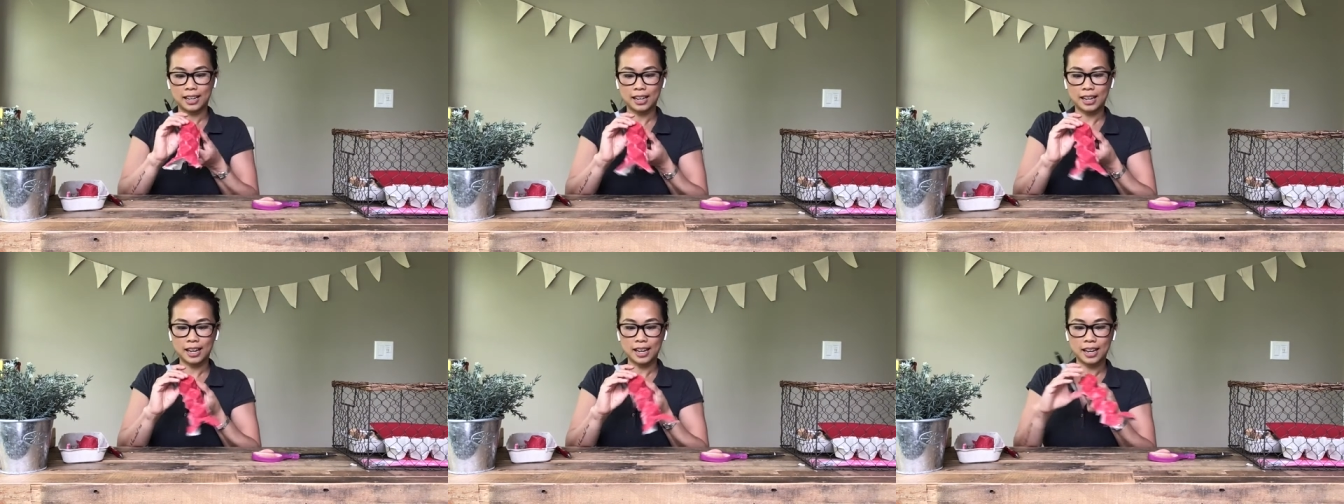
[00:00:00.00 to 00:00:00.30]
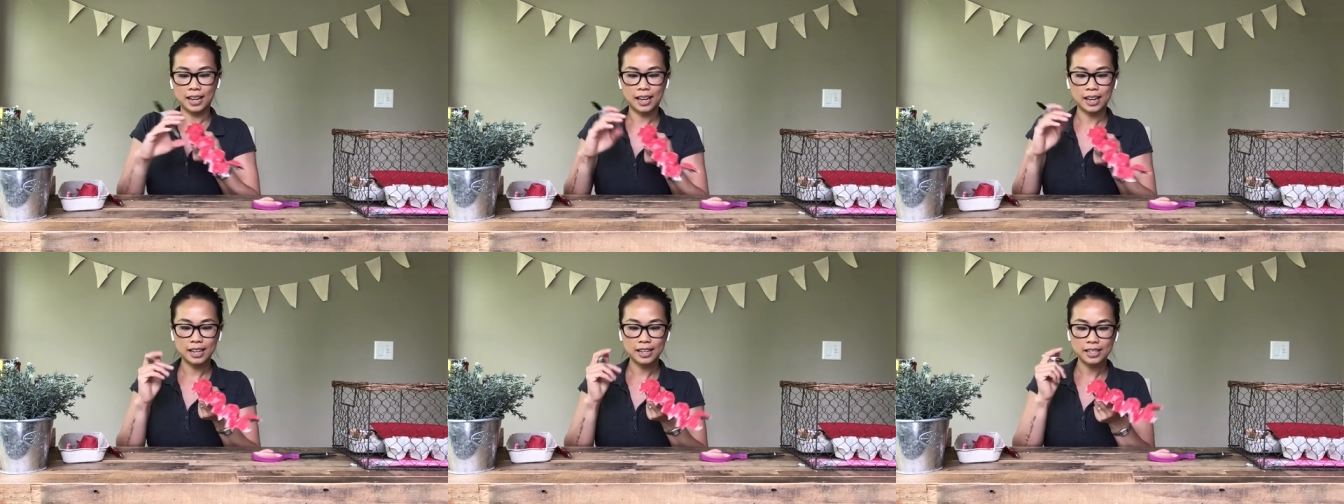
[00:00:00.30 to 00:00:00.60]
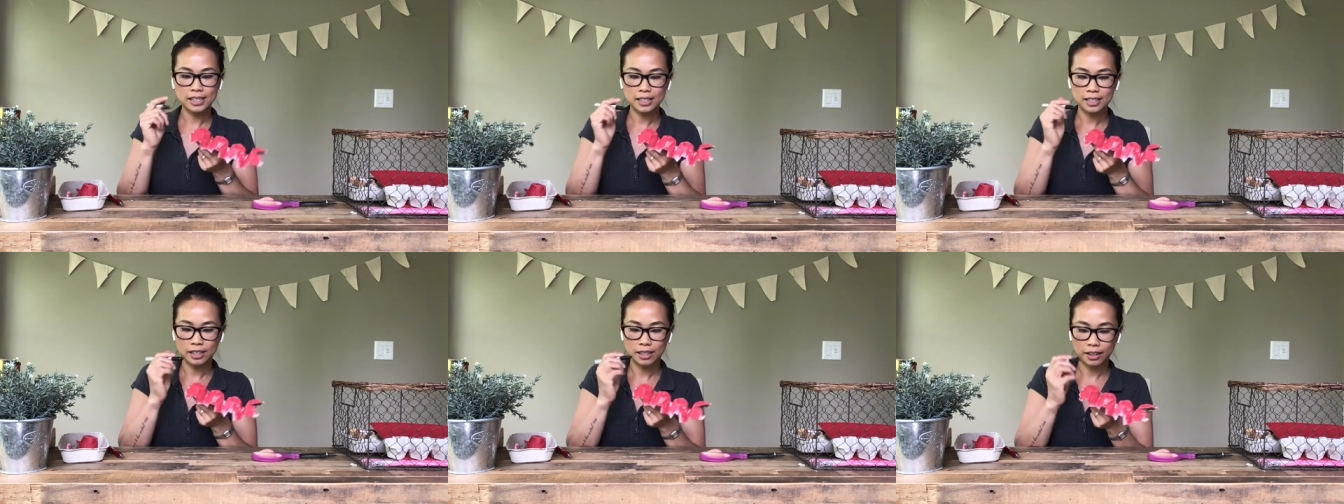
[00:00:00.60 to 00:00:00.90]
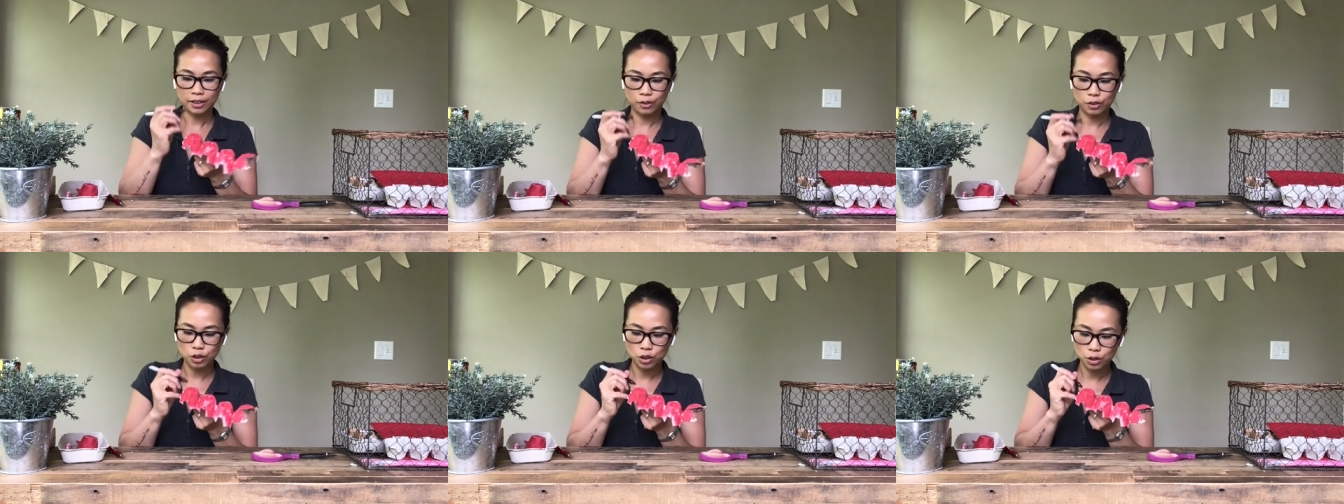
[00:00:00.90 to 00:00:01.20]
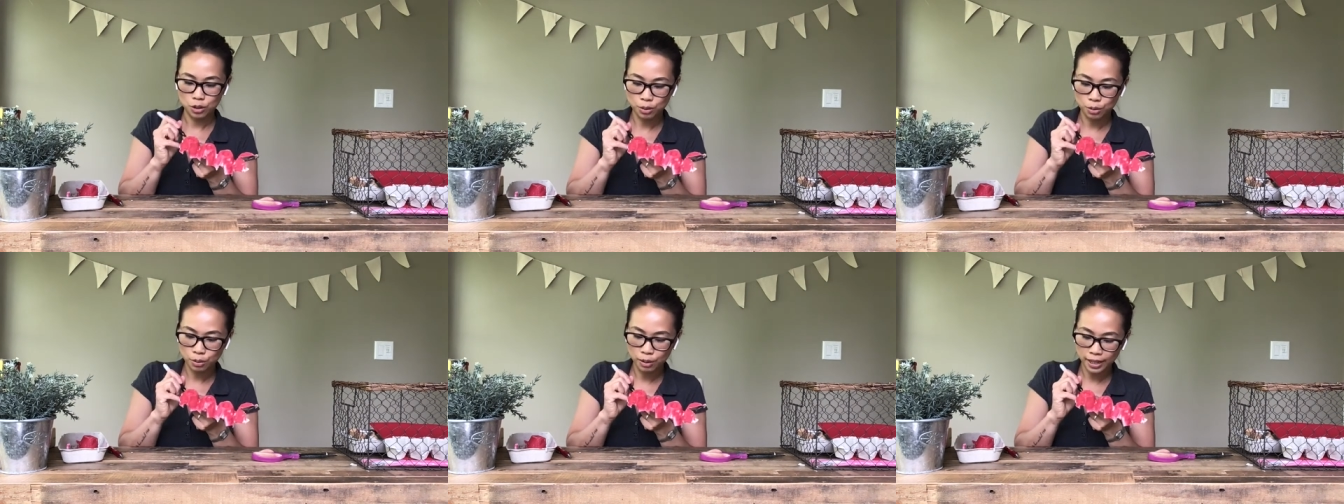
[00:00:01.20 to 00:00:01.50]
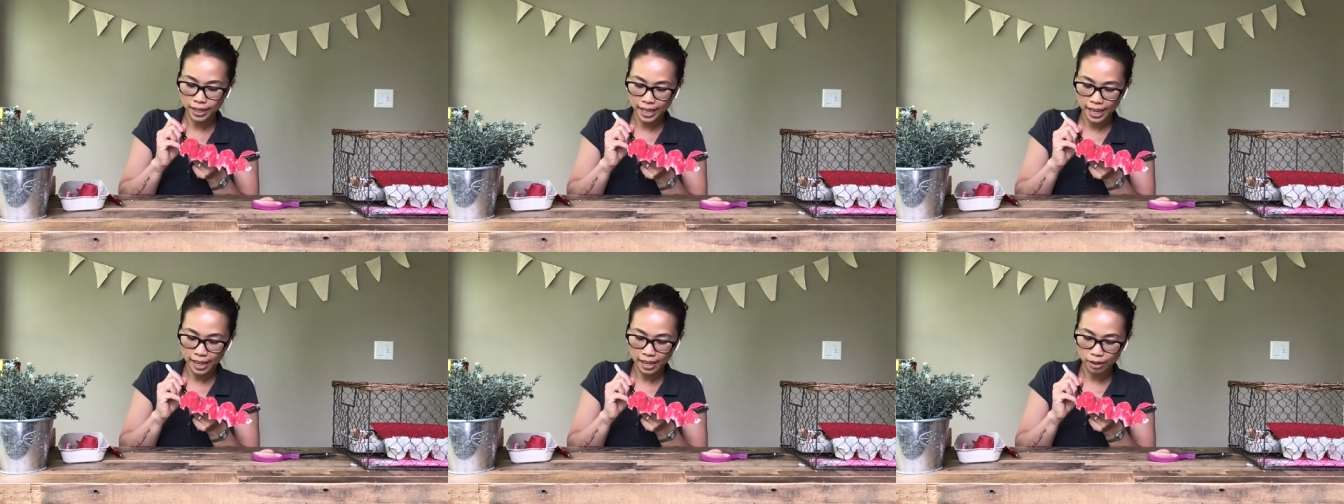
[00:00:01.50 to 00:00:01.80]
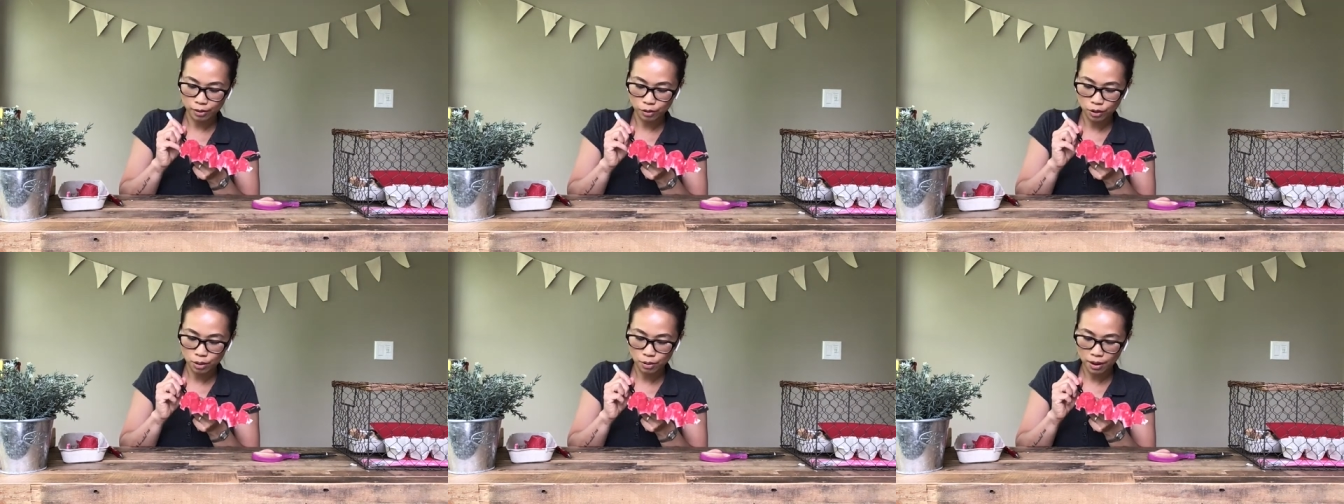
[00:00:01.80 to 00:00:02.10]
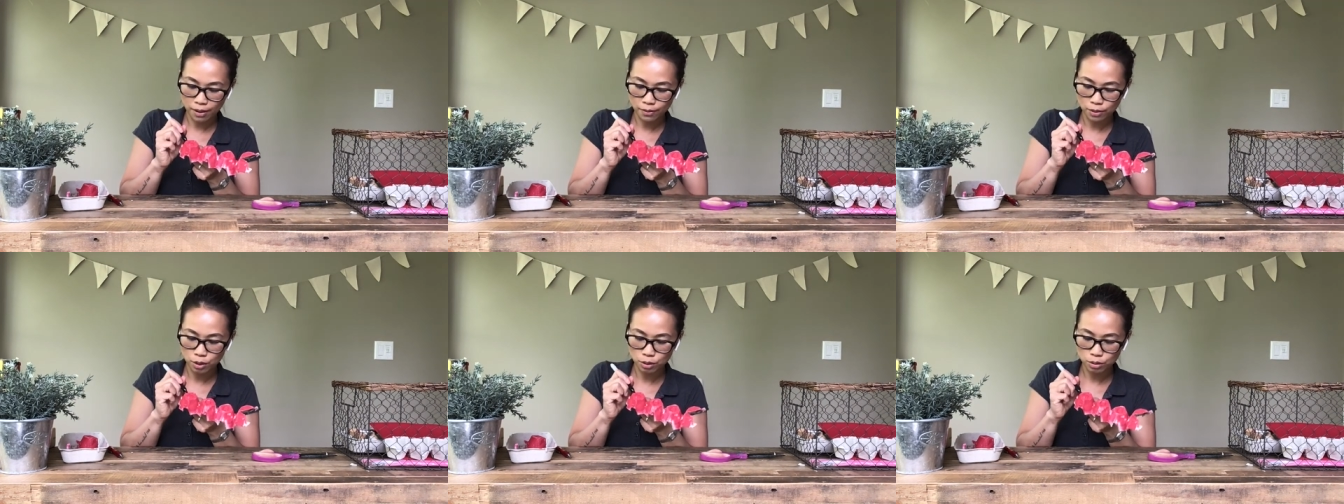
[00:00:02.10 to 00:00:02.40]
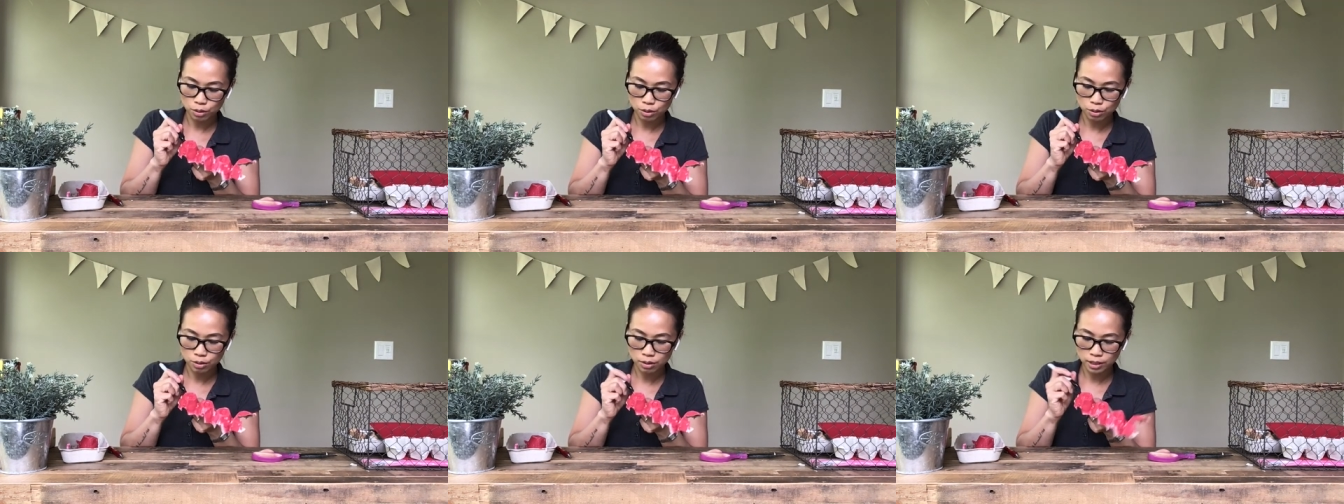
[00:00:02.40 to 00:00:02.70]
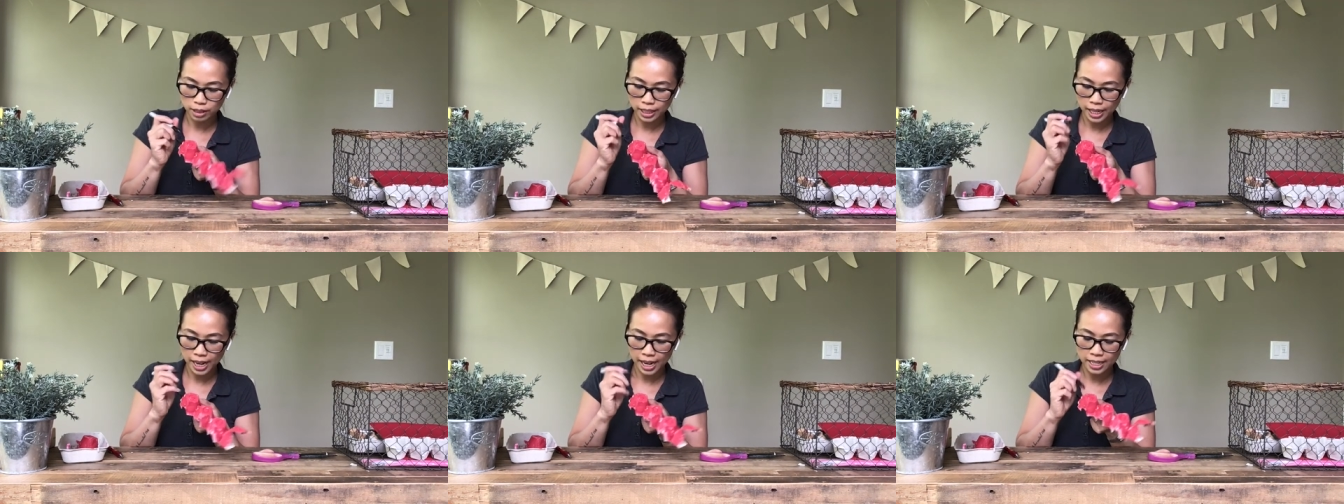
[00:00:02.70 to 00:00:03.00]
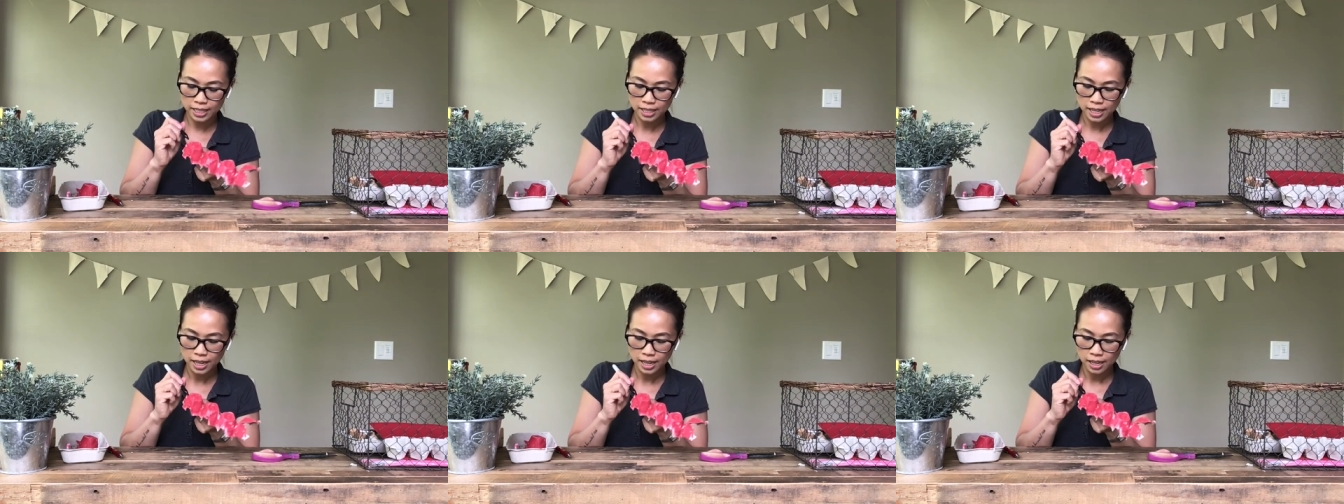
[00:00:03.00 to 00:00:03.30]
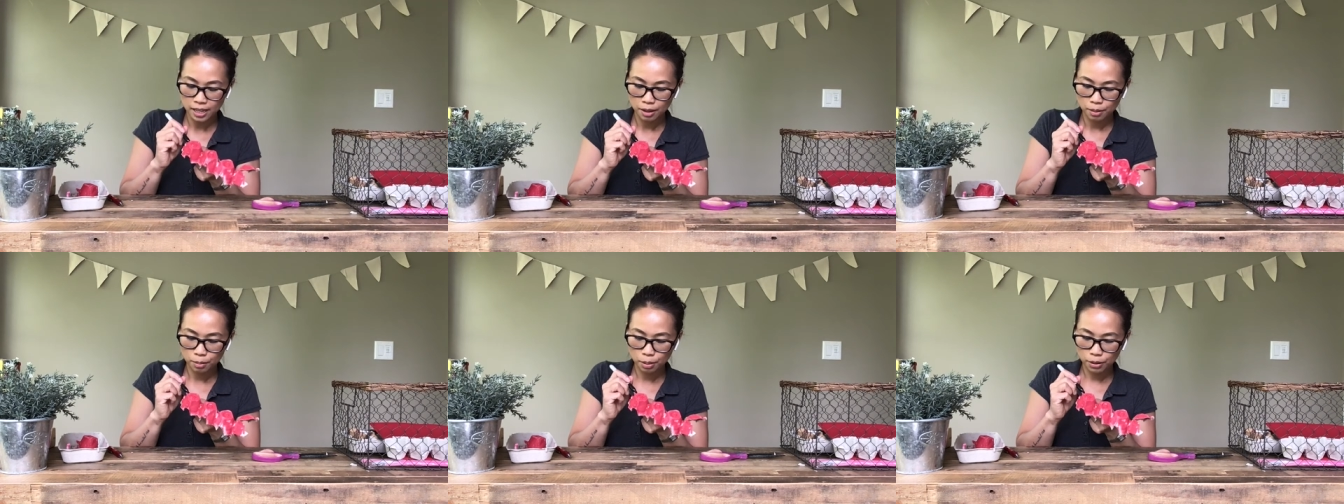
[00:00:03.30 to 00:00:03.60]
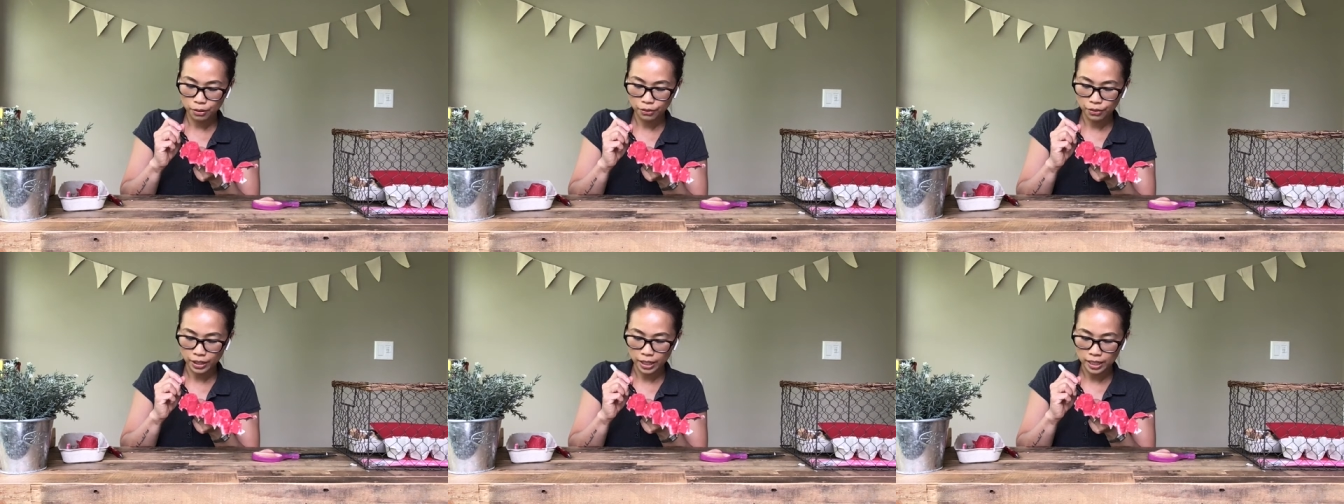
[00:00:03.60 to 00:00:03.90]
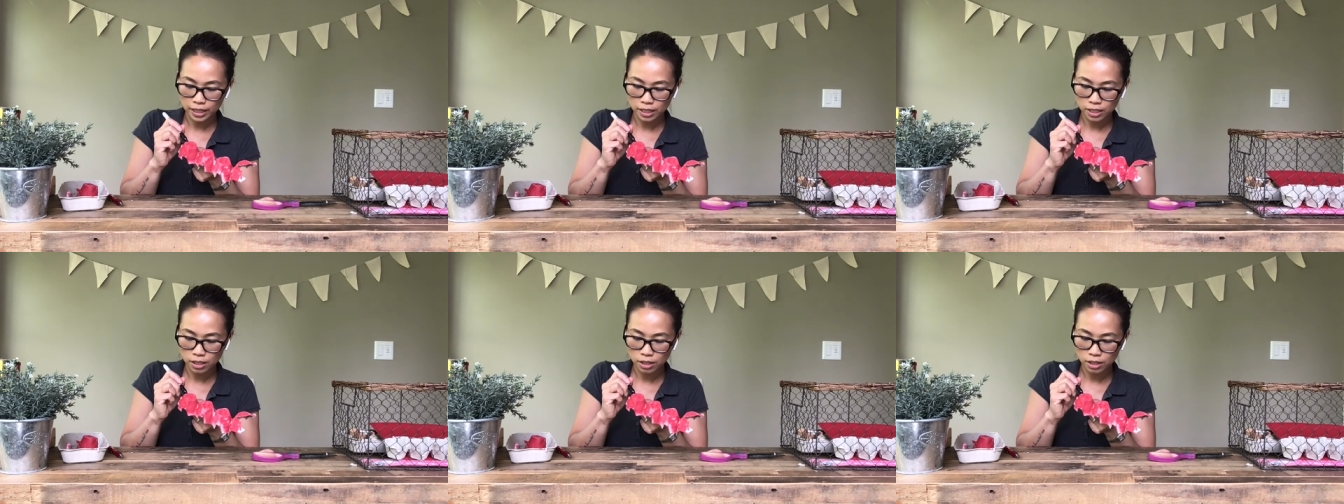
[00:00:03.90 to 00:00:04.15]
And if you have those googly eyes, perfect.